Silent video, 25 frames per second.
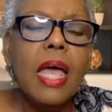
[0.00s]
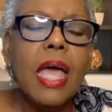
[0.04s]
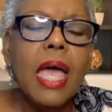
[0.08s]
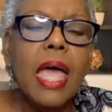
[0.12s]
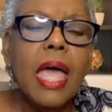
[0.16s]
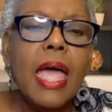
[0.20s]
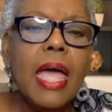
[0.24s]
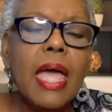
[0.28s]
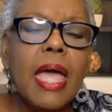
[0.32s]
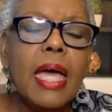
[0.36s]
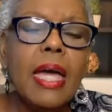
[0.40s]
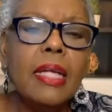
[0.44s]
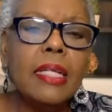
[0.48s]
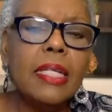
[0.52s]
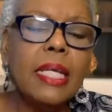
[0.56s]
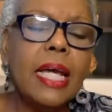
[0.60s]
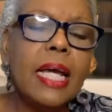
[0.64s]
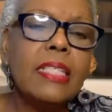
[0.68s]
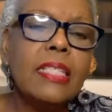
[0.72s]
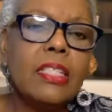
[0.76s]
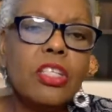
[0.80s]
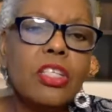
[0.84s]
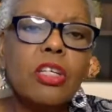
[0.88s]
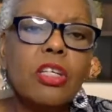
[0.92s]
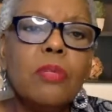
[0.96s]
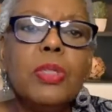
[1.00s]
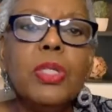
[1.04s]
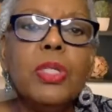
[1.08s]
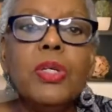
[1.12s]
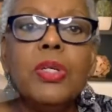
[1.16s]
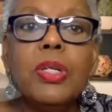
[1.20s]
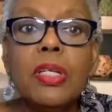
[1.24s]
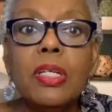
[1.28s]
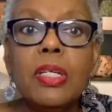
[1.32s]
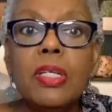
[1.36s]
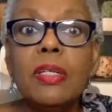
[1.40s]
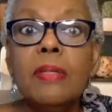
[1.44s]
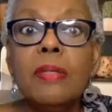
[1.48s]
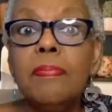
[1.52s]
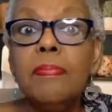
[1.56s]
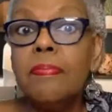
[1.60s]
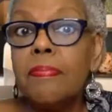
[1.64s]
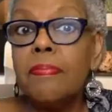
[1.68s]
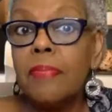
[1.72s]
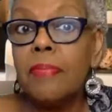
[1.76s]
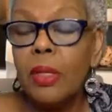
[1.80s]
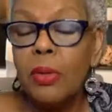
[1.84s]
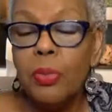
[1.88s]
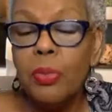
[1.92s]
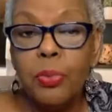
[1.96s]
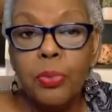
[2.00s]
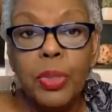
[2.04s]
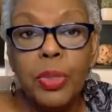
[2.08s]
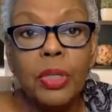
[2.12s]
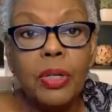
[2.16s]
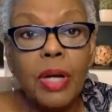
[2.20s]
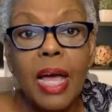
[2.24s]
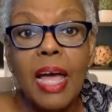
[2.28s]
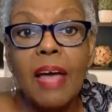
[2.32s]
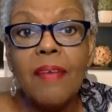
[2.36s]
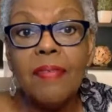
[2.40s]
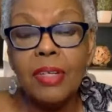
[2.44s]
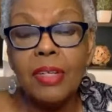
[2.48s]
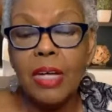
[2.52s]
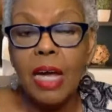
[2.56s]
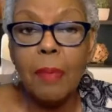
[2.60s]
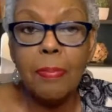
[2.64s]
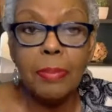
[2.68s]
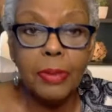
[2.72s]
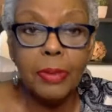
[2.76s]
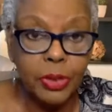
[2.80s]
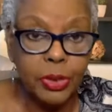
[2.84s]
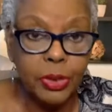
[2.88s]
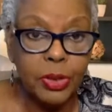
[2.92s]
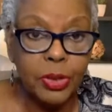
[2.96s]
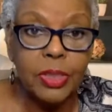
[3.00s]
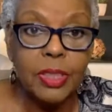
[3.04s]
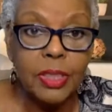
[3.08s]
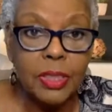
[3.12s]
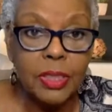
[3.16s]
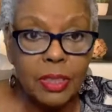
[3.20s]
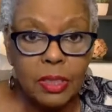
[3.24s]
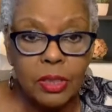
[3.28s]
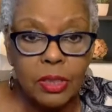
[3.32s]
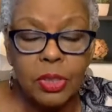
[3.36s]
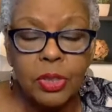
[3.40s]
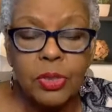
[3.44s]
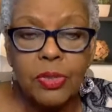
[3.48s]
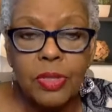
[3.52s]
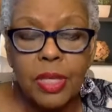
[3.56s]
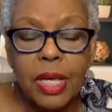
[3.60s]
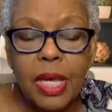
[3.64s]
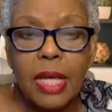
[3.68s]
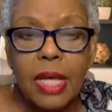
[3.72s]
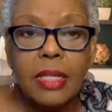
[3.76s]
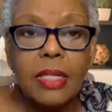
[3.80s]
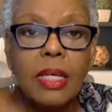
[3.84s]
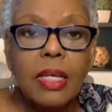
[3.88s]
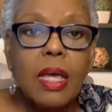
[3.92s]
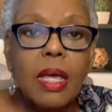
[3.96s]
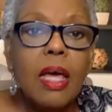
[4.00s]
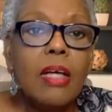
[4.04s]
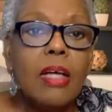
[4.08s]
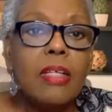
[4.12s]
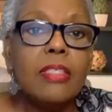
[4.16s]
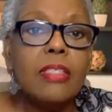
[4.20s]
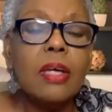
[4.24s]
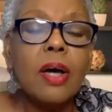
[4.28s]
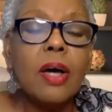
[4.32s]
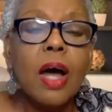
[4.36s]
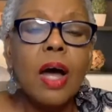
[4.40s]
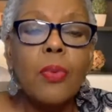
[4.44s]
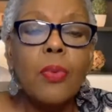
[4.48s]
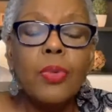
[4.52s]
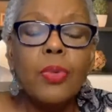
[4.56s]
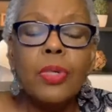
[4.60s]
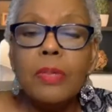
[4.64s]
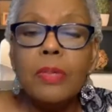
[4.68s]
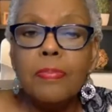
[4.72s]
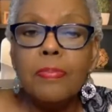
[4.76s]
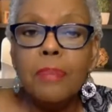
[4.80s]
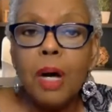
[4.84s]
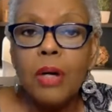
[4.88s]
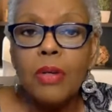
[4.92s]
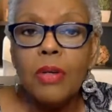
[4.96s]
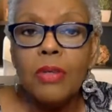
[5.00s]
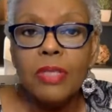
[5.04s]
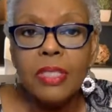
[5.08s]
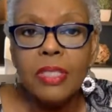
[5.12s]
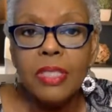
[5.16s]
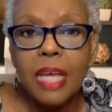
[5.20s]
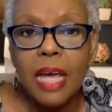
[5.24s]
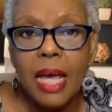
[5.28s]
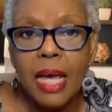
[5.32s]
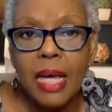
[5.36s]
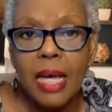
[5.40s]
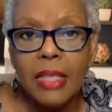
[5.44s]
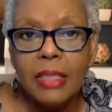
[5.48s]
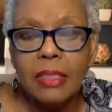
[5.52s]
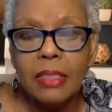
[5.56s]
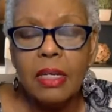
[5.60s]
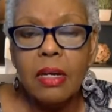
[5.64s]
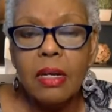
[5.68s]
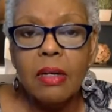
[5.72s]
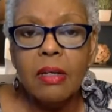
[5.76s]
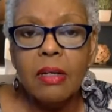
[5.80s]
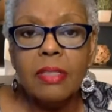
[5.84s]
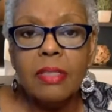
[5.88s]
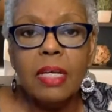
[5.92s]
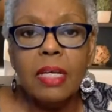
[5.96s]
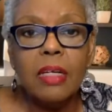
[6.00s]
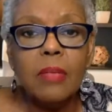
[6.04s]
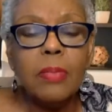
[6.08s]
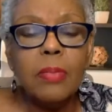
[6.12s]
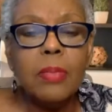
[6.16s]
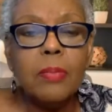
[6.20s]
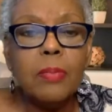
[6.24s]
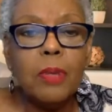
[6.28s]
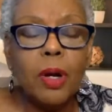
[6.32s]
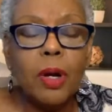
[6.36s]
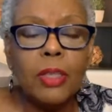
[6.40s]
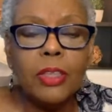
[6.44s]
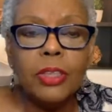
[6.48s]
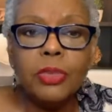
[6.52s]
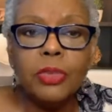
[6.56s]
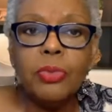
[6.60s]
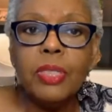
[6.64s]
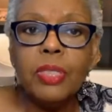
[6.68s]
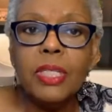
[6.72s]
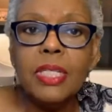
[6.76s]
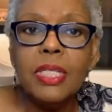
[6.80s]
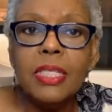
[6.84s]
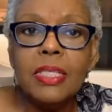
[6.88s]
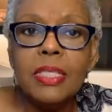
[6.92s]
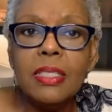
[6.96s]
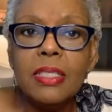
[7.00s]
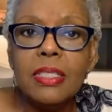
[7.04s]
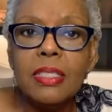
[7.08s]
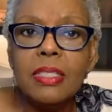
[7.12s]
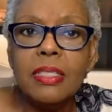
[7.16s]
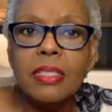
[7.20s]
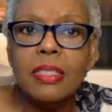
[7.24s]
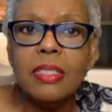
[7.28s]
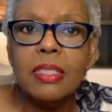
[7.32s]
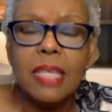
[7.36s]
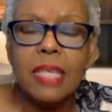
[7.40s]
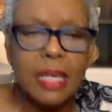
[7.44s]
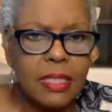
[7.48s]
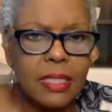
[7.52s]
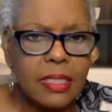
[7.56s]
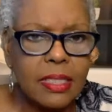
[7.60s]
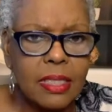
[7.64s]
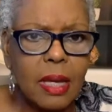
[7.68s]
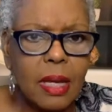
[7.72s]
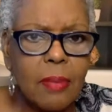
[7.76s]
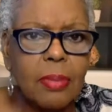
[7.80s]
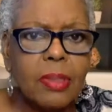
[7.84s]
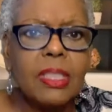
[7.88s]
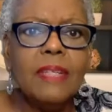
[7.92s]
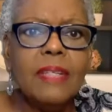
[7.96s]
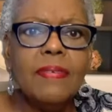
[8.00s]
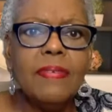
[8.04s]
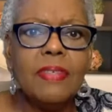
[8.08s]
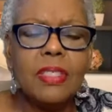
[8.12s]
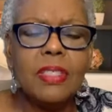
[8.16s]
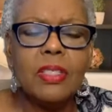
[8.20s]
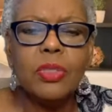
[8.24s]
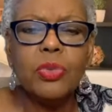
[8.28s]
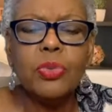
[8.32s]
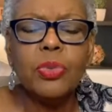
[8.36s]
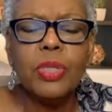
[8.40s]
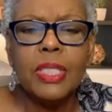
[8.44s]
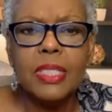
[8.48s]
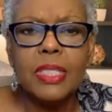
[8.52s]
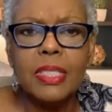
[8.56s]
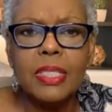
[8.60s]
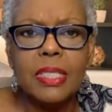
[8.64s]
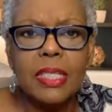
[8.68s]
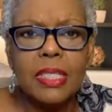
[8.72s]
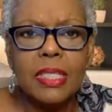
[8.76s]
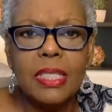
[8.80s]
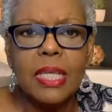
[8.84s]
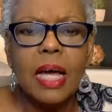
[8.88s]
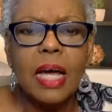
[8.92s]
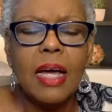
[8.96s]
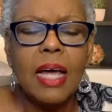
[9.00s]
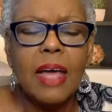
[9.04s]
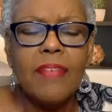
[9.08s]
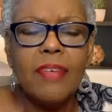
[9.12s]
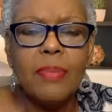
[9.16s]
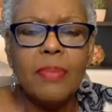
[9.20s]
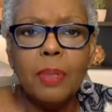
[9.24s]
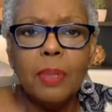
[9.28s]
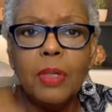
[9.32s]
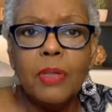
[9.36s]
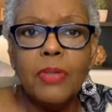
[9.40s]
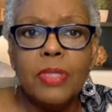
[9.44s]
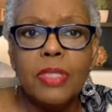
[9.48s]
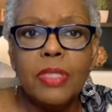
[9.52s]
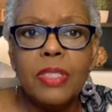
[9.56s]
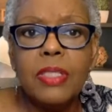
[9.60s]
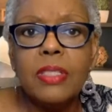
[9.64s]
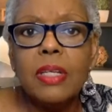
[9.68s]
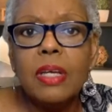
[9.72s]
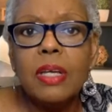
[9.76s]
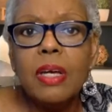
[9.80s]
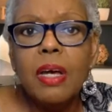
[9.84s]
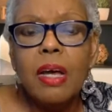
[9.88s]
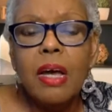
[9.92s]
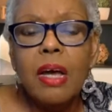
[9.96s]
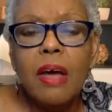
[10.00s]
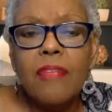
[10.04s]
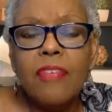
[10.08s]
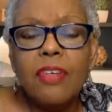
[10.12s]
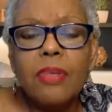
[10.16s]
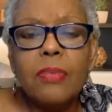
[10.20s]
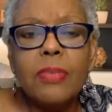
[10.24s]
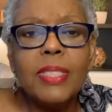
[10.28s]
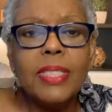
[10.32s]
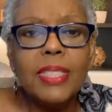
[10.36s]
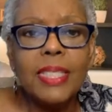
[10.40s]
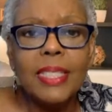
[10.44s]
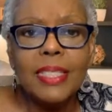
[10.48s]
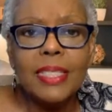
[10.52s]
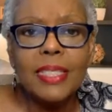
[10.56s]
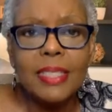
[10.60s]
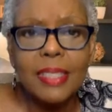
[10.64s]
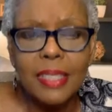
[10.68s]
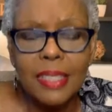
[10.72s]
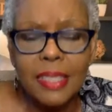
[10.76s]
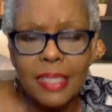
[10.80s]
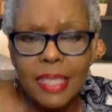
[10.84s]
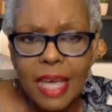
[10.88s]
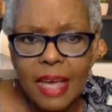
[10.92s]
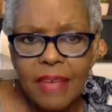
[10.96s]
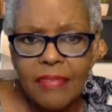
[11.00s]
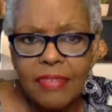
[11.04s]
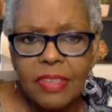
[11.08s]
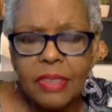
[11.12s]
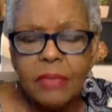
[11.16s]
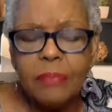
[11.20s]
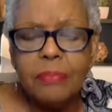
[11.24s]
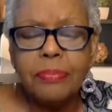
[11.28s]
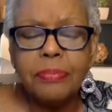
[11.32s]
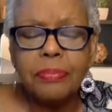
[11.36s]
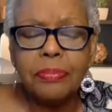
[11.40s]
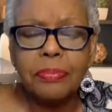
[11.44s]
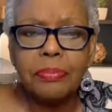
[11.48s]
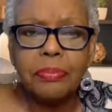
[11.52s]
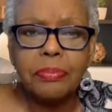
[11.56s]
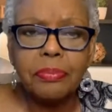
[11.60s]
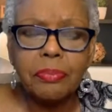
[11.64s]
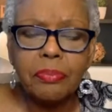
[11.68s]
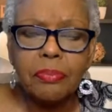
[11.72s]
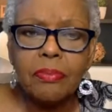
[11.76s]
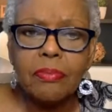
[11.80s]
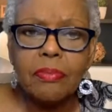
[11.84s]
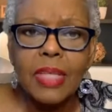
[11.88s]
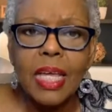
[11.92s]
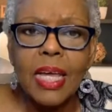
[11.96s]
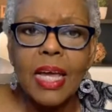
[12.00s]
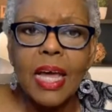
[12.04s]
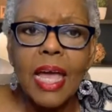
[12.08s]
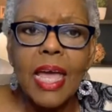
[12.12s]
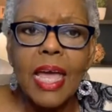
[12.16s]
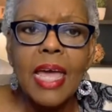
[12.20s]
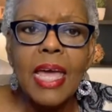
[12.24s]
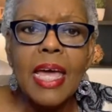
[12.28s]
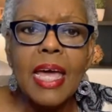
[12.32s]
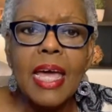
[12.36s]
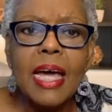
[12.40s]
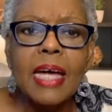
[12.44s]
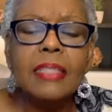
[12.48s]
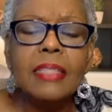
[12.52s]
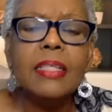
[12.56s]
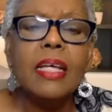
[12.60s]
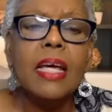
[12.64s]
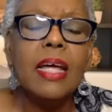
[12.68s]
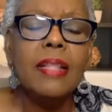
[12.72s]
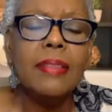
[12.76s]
And as a community, we'll have an opportunity to do that. So I will post that. That'll be March 26th. I believe it's the 26th. I'll have it posted from 6 to 7. And